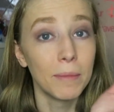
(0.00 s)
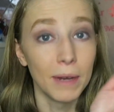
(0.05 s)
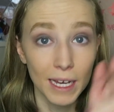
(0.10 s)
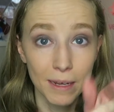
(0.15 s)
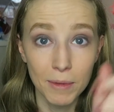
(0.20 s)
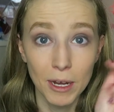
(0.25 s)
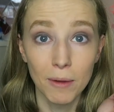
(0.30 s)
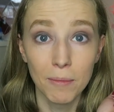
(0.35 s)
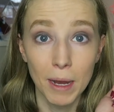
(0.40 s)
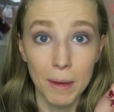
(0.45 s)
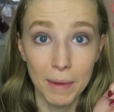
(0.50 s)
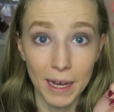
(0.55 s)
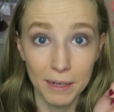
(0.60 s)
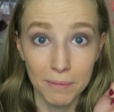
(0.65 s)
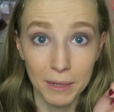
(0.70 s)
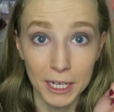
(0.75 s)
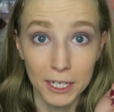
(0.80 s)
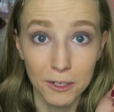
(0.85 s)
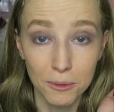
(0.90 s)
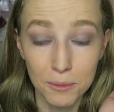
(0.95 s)
Blame it on my
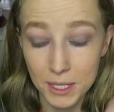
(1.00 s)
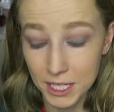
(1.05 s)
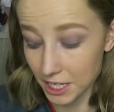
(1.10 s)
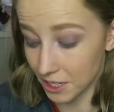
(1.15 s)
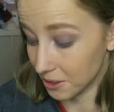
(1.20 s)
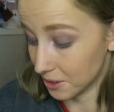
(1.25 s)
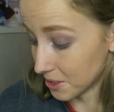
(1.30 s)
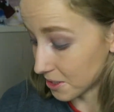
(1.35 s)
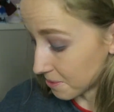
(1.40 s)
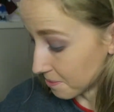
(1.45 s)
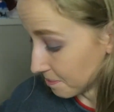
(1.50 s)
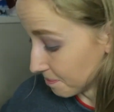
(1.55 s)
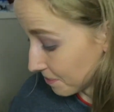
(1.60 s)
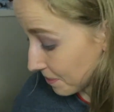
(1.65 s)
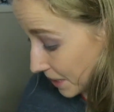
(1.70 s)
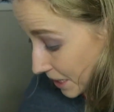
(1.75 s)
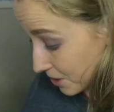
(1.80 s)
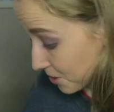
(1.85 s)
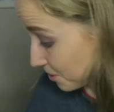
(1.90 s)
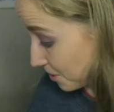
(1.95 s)
bad makeup skills.
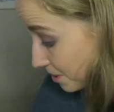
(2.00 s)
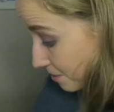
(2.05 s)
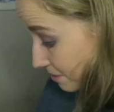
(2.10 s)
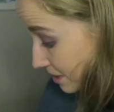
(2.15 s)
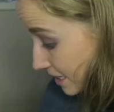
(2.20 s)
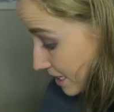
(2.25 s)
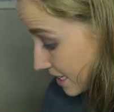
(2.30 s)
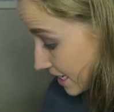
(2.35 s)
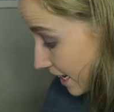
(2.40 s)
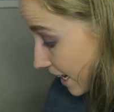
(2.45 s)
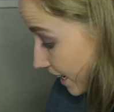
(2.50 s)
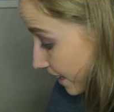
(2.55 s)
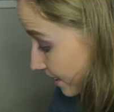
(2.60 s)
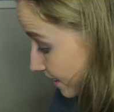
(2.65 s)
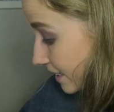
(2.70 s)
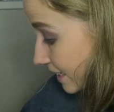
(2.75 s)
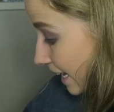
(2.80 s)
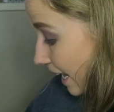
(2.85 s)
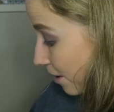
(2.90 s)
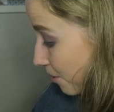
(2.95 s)
That's all I'm going to
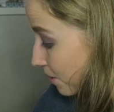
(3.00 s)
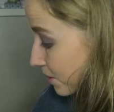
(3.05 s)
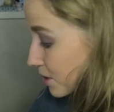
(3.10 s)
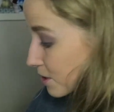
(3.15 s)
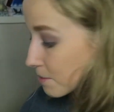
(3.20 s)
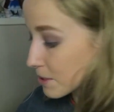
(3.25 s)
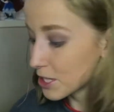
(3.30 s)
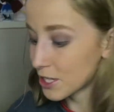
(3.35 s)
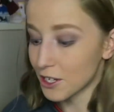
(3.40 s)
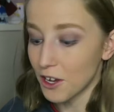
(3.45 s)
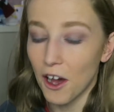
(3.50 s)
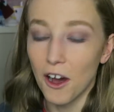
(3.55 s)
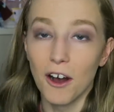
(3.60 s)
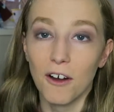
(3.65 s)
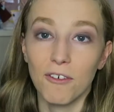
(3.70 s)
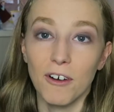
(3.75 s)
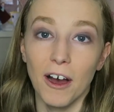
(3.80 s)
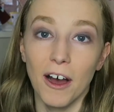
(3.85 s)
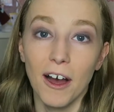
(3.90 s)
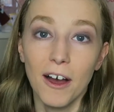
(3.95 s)
say. Now onto
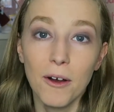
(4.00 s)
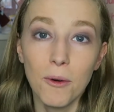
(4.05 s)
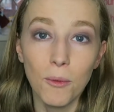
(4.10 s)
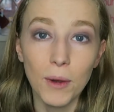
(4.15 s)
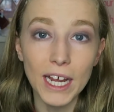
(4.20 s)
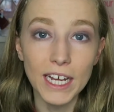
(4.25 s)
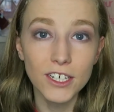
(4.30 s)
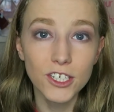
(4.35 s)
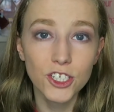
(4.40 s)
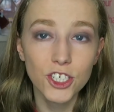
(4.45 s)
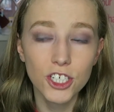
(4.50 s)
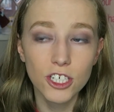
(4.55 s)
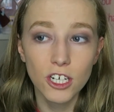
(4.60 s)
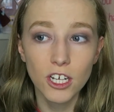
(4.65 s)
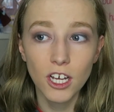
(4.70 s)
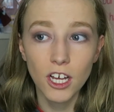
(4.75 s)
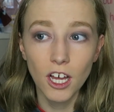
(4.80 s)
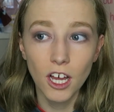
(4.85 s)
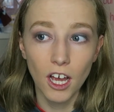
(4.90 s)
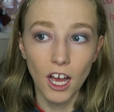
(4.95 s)
mascara, which
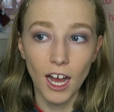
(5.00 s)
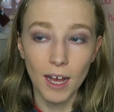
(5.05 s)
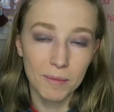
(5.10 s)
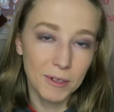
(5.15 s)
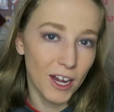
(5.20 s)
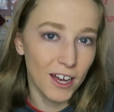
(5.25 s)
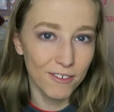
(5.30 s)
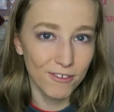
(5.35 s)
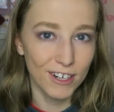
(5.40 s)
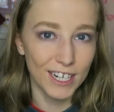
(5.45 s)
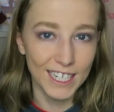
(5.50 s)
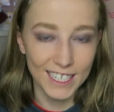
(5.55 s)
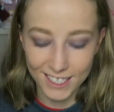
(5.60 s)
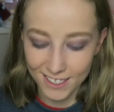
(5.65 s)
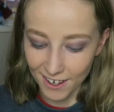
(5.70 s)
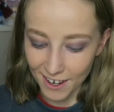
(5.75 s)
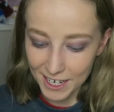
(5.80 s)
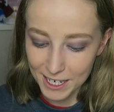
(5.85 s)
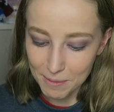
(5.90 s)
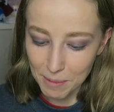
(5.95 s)
I'm kind of really
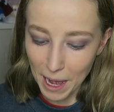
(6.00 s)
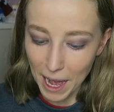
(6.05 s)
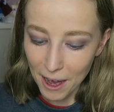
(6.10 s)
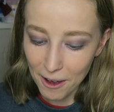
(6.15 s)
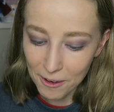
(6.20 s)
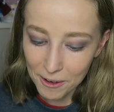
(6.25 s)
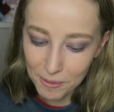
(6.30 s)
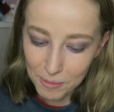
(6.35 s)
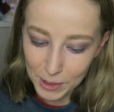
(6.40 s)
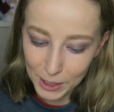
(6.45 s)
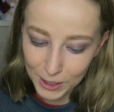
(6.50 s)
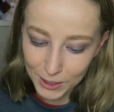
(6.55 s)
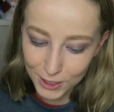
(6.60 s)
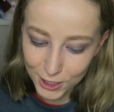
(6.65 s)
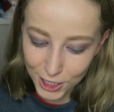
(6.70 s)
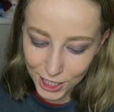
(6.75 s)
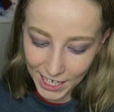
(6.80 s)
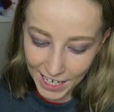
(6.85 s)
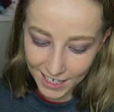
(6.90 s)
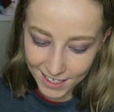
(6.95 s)
excited about
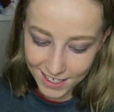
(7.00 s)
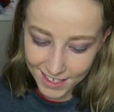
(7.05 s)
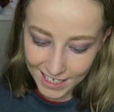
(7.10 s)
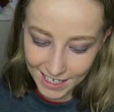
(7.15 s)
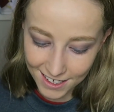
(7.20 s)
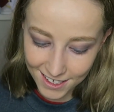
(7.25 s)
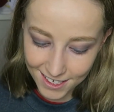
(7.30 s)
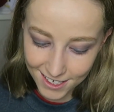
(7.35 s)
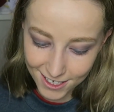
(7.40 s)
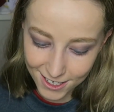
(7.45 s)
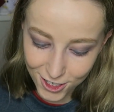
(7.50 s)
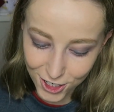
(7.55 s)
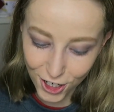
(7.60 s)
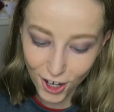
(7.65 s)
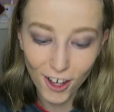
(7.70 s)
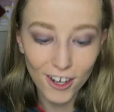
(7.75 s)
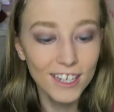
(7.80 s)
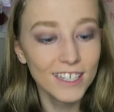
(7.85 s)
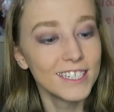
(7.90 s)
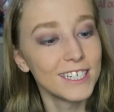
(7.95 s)
because she has these
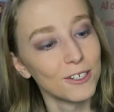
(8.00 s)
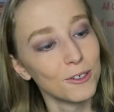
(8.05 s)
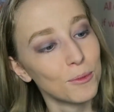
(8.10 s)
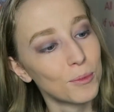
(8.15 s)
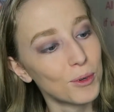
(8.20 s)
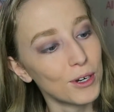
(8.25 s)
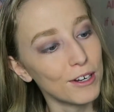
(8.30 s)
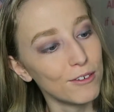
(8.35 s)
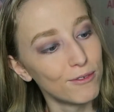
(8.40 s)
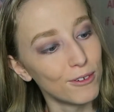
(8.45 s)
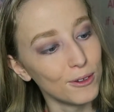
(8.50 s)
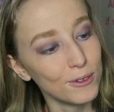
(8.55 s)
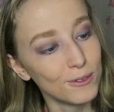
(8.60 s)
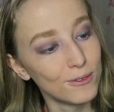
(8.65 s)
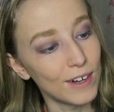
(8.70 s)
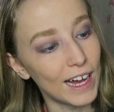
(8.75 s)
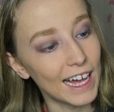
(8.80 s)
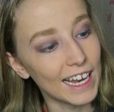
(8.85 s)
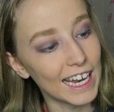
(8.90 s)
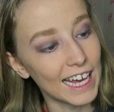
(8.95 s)
Charlotte Tilbury Full
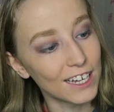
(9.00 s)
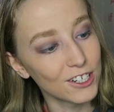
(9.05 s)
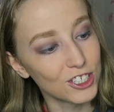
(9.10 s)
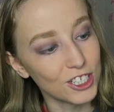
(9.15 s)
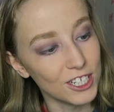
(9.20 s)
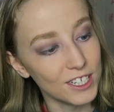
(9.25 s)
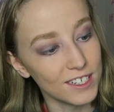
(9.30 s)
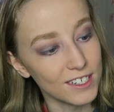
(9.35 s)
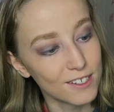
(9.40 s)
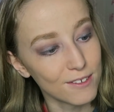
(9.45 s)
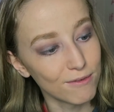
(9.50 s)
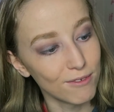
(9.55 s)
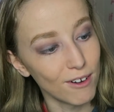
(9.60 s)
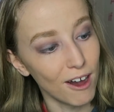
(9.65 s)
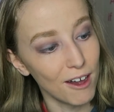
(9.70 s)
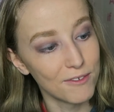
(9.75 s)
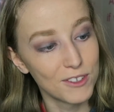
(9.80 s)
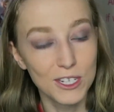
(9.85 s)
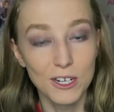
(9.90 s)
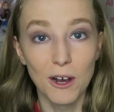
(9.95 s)
Fat Lashes
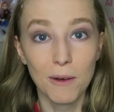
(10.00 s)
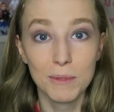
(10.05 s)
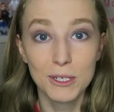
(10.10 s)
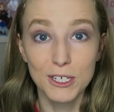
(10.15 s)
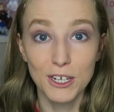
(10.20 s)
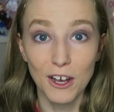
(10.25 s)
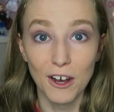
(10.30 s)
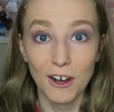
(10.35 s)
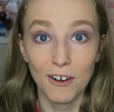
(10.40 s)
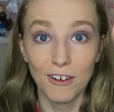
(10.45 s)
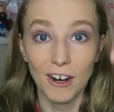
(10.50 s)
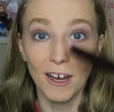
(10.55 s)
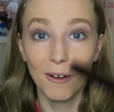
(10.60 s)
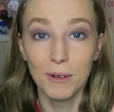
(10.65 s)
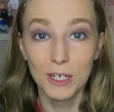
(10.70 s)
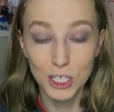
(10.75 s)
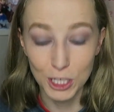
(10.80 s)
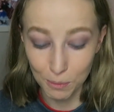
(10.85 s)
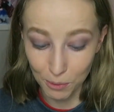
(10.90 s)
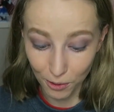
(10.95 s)
5 Star Mascara
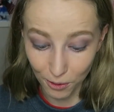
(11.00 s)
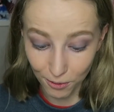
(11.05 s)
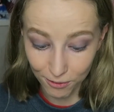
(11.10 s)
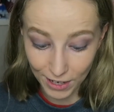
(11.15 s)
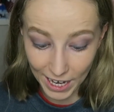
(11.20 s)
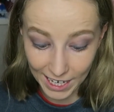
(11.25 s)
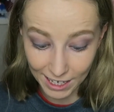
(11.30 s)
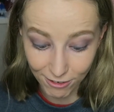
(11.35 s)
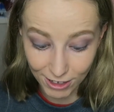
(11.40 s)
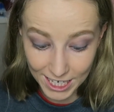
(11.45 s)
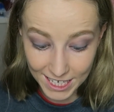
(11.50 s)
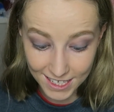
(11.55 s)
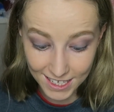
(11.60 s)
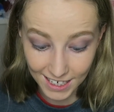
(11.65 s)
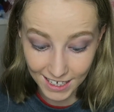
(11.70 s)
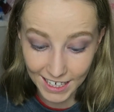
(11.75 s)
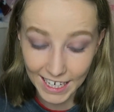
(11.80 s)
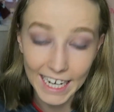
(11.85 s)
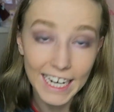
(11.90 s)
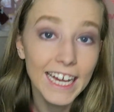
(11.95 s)
which she brought fairly
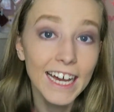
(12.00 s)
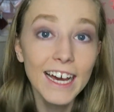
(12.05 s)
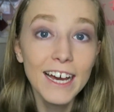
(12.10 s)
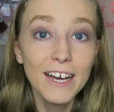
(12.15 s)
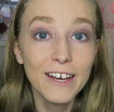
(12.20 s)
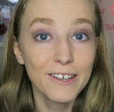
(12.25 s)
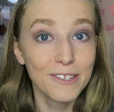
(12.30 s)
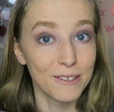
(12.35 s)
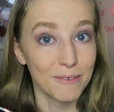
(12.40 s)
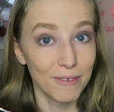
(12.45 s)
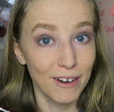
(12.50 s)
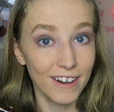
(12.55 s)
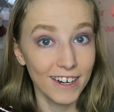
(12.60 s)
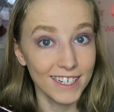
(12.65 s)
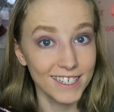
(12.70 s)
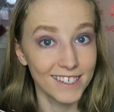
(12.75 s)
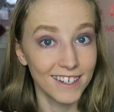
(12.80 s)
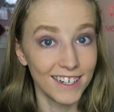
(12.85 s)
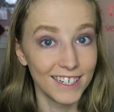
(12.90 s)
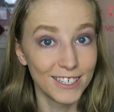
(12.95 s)
recently. So I'm very
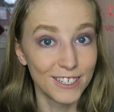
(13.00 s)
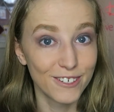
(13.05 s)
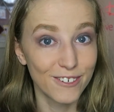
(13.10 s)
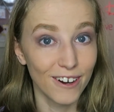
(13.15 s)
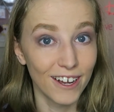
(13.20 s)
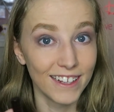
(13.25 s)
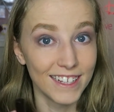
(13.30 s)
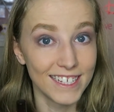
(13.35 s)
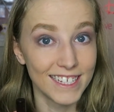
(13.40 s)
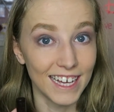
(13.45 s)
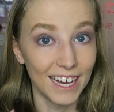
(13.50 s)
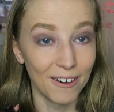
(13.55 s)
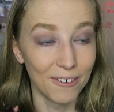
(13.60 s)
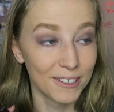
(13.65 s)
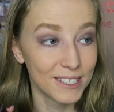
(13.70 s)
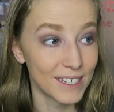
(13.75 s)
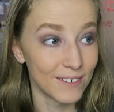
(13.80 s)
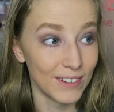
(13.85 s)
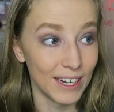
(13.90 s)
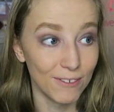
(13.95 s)
excited to try this out
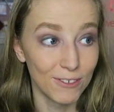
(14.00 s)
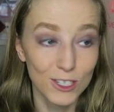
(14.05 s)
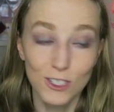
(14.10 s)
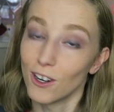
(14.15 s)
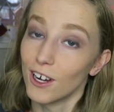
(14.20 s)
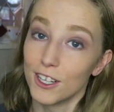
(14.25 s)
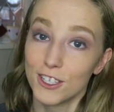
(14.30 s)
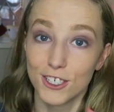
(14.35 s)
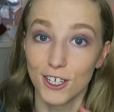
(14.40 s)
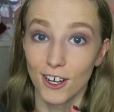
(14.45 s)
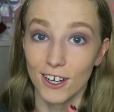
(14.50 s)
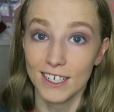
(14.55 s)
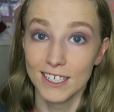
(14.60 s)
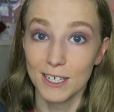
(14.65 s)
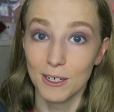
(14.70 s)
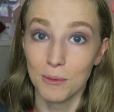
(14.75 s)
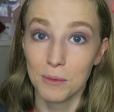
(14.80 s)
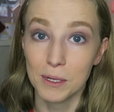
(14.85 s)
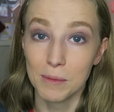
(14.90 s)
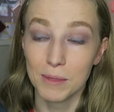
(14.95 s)
because I've never tried Charlotte
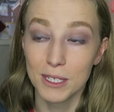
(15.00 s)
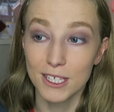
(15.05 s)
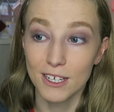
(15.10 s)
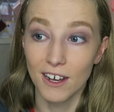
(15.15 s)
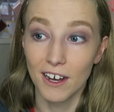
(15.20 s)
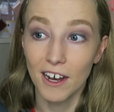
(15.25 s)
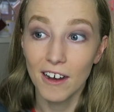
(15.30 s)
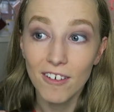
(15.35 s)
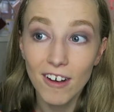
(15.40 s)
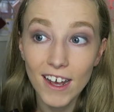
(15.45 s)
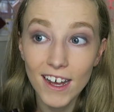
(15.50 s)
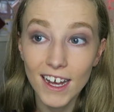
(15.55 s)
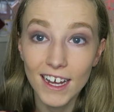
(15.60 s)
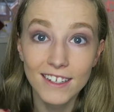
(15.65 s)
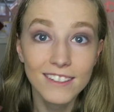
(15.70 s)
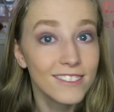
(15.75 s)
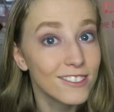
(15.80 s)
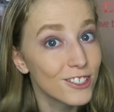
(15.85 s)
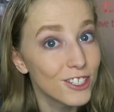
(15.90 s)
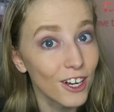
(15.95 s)
Tilbury mascara
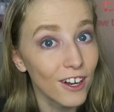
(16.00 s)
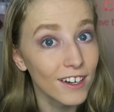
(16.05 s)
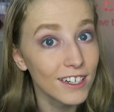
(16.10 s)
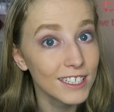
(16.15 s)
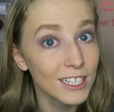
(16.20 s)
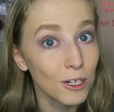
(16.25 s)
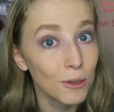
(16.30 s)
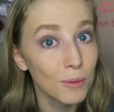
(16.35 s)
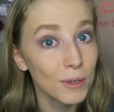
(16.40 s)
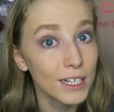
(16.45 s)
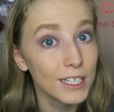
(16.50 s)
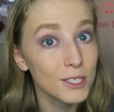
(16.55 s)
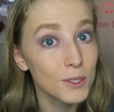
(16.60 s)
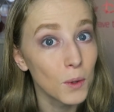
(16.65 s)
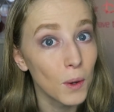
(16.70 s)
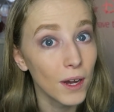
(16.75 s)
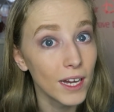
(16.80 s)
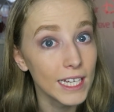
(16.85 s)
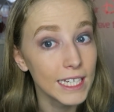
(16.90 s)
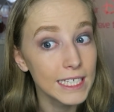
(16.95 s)
and Charlotte Tilbury is
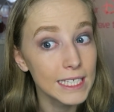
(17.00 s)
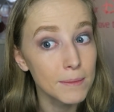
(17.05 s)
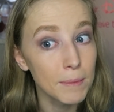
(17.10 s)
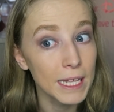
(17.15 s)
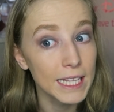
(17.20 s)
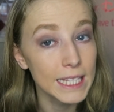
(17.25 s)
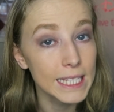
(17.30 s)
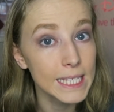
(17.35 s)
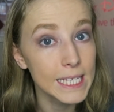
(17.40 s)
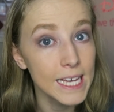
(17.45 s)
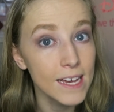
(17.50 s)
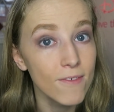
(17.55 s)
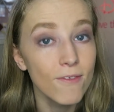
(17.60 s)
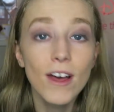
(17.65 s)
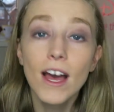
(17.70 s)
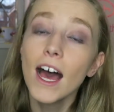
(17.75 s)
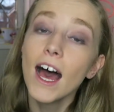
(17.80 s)
quite expensive.